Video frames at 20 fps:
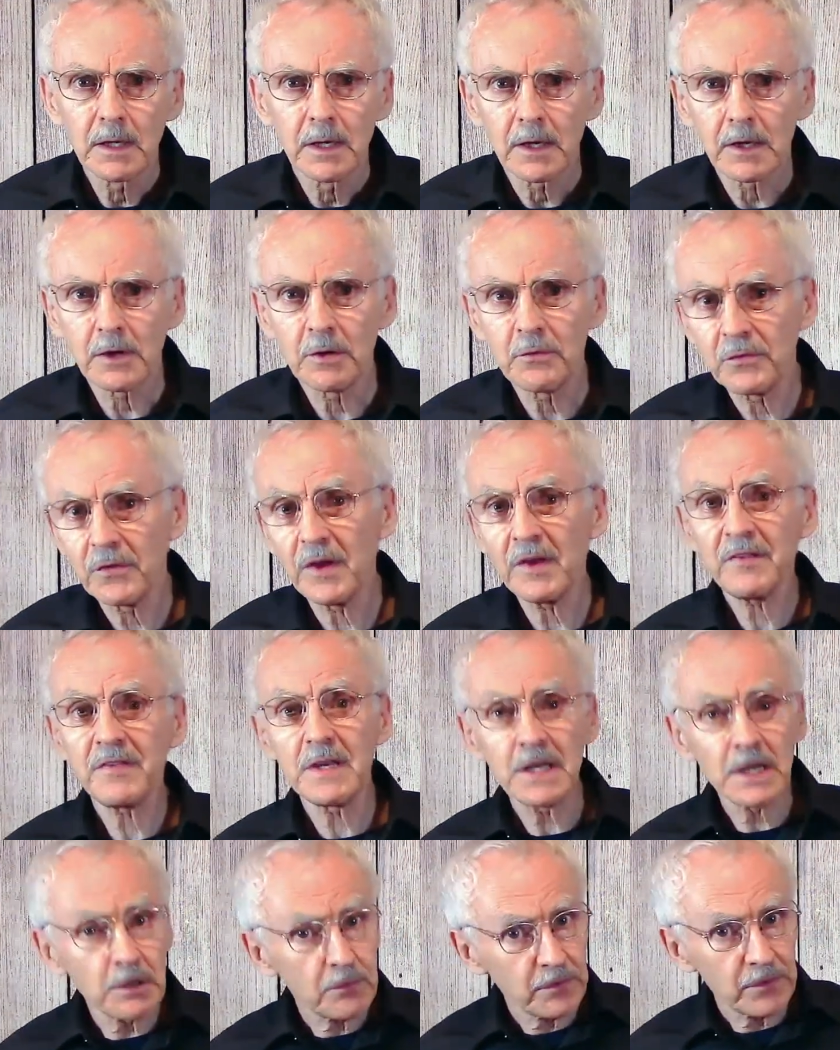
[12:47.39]

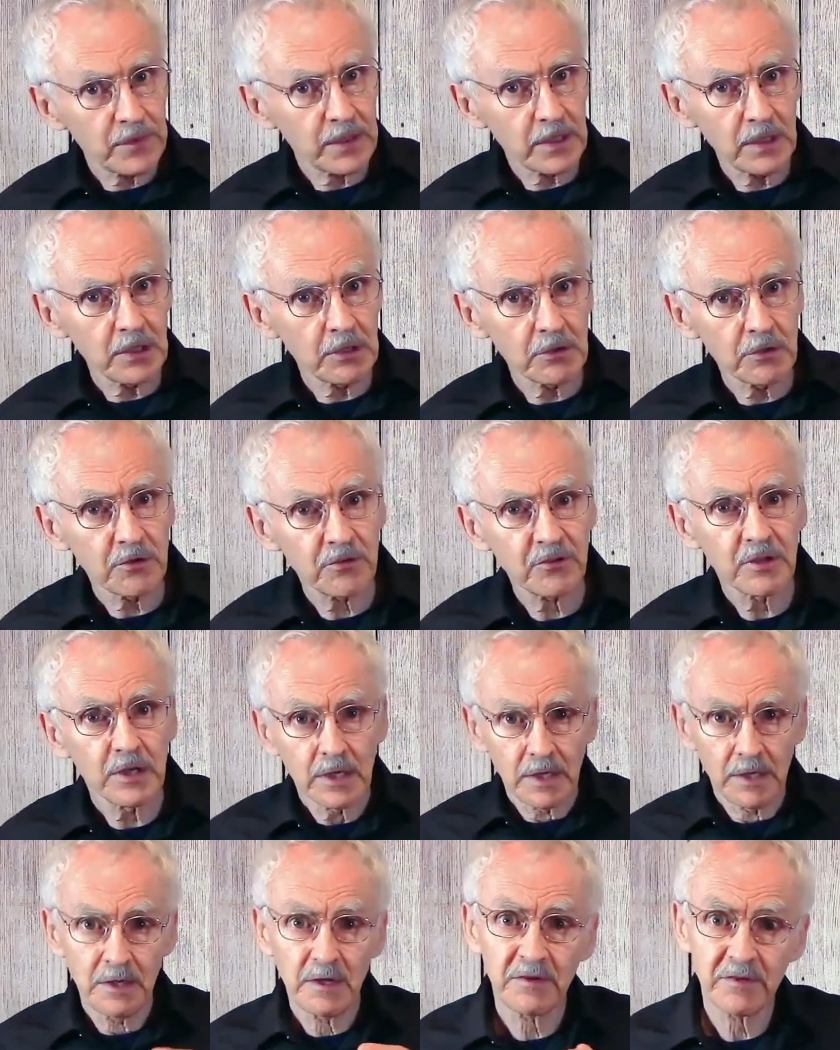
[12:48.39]
Confessing our failures
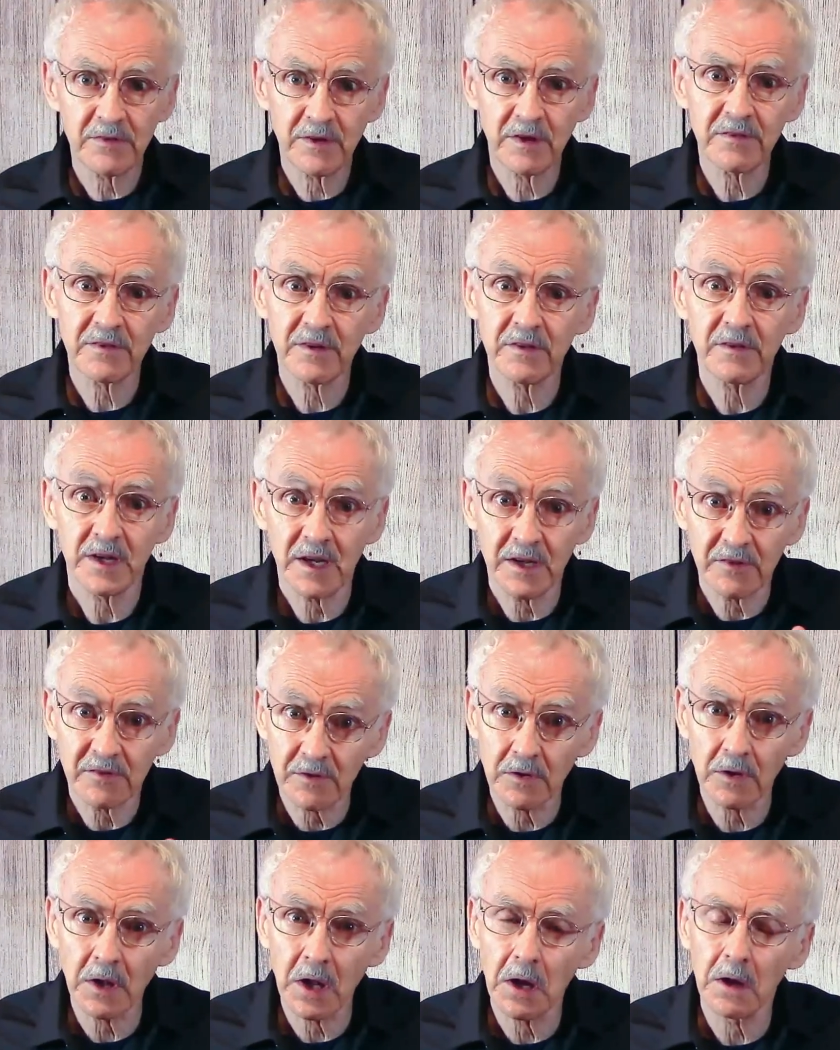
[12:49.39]
necessitates
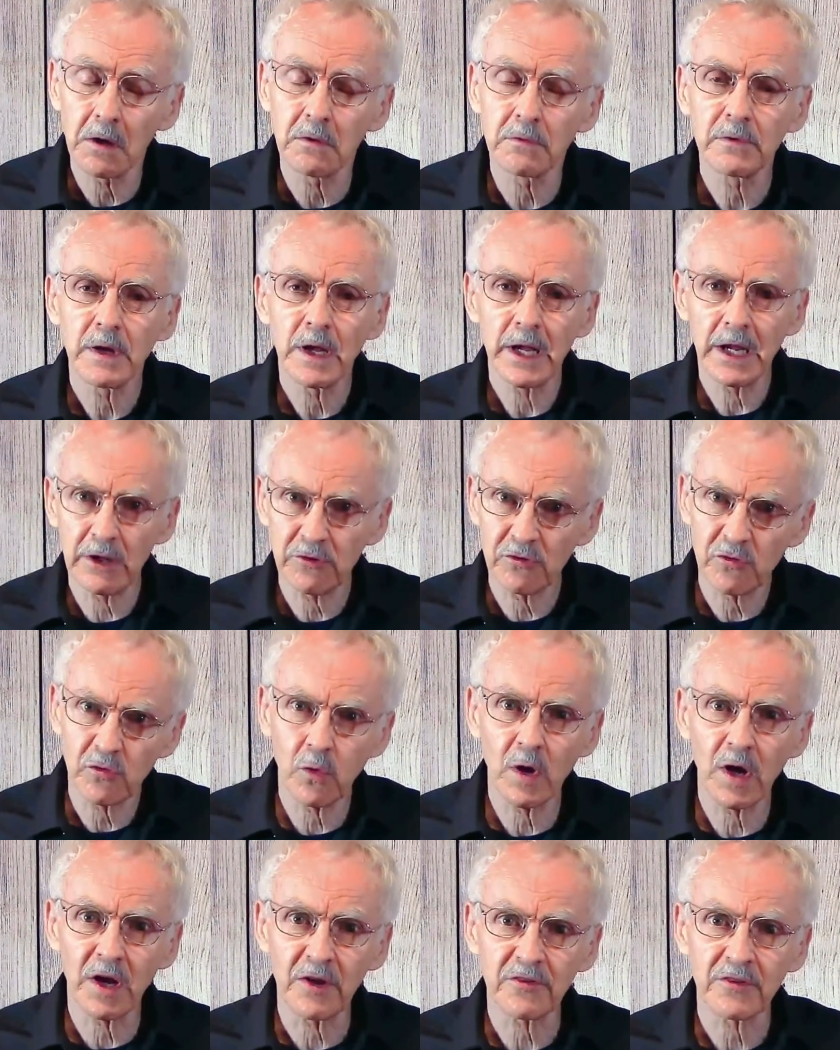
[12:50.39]
love and
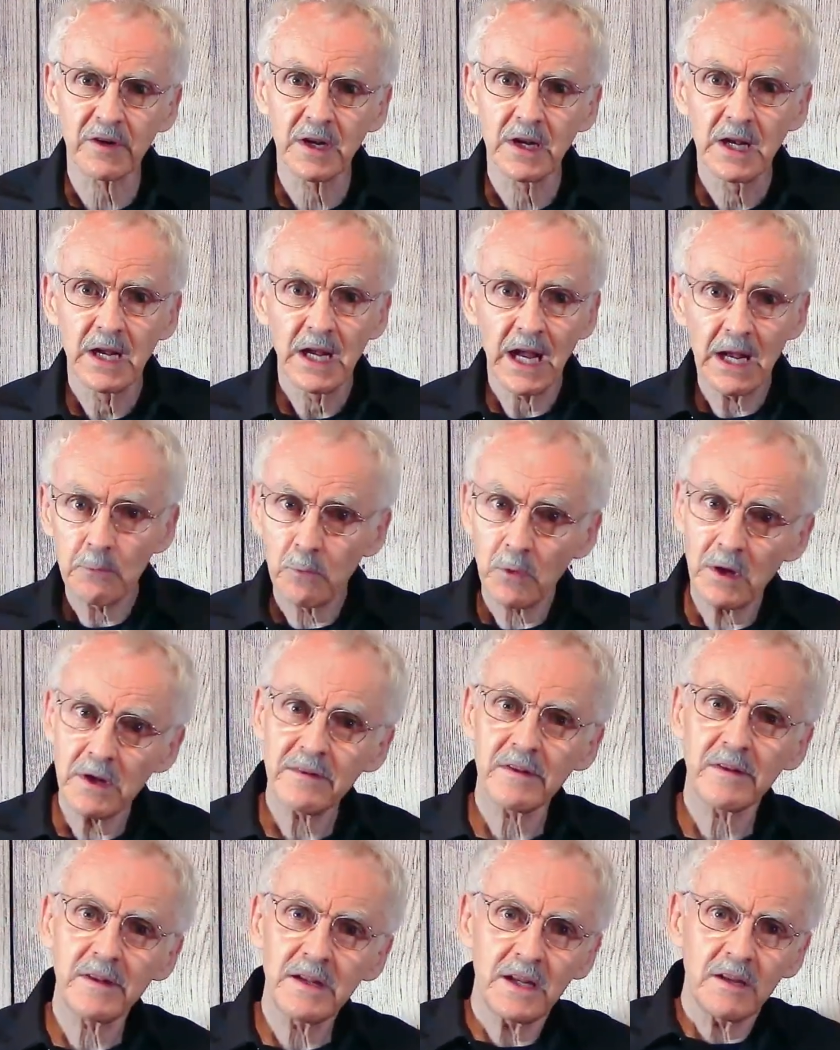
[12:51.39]
trust. And once
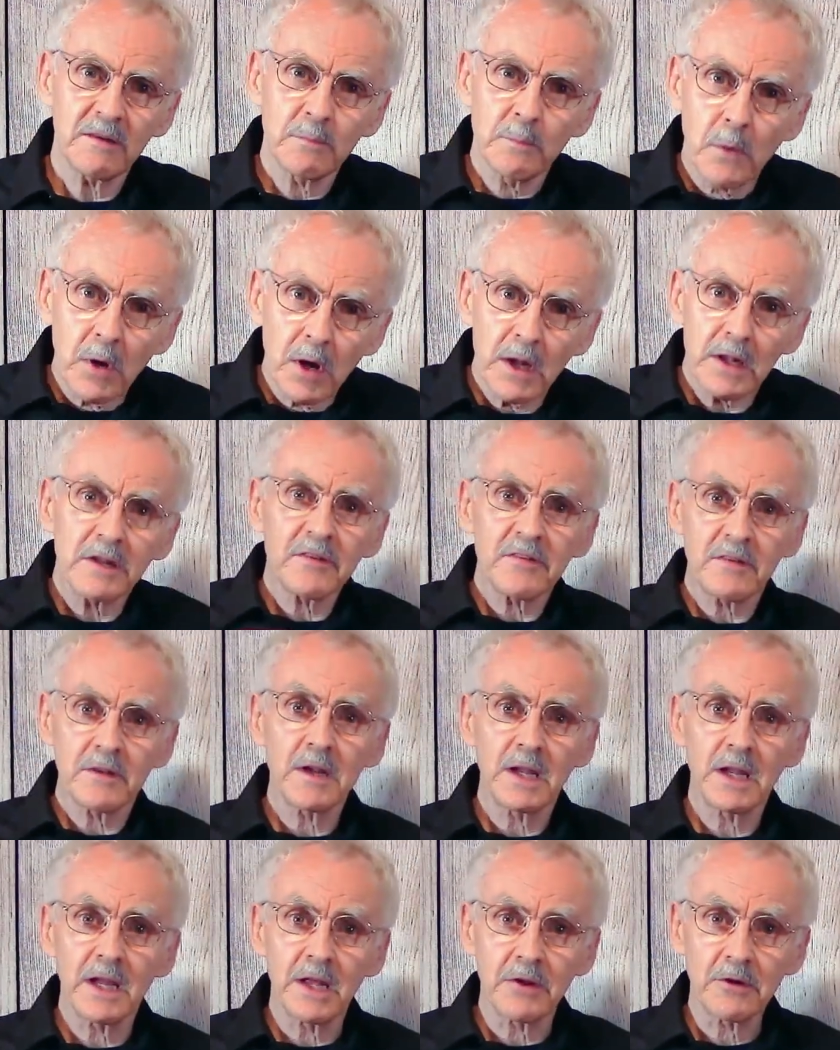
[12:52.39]
these bond us
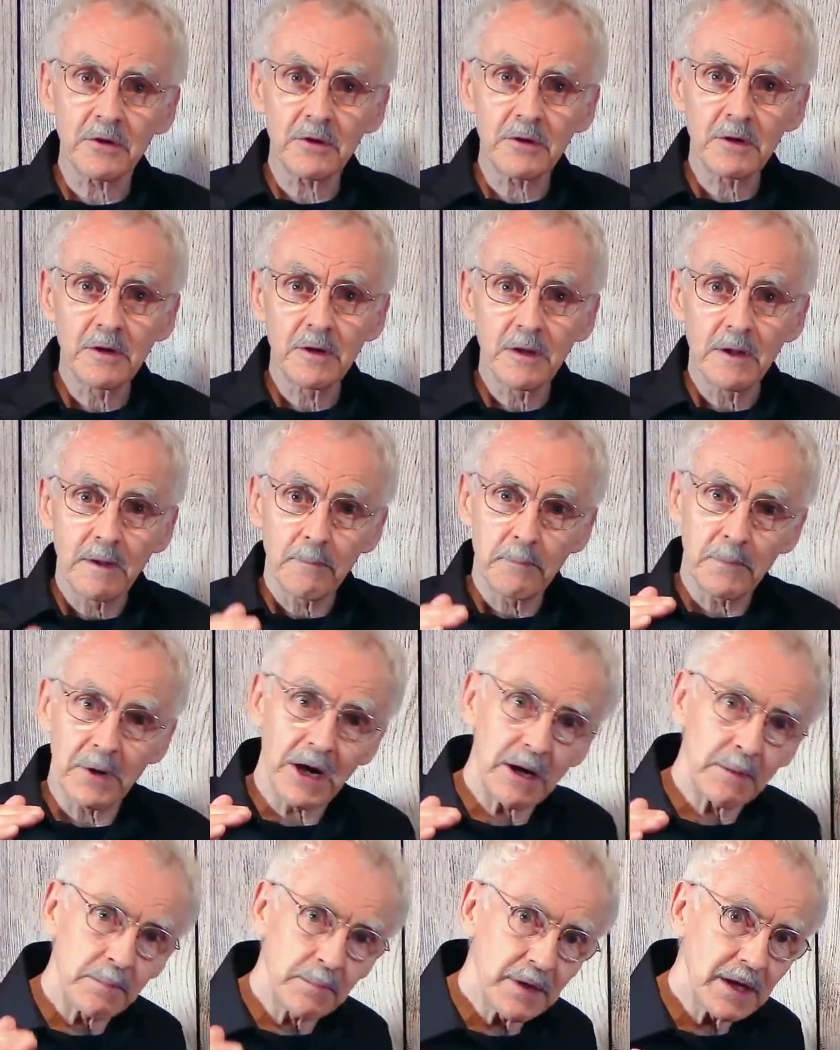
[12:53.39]
together,
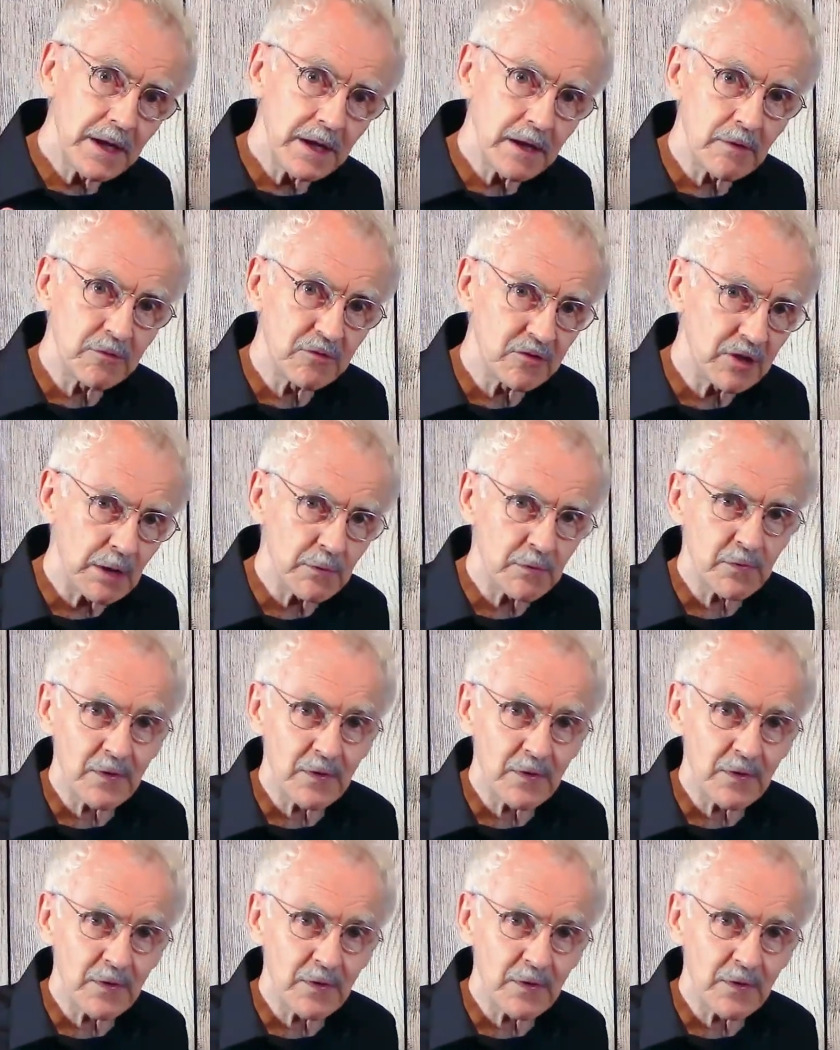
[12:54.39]
part B of James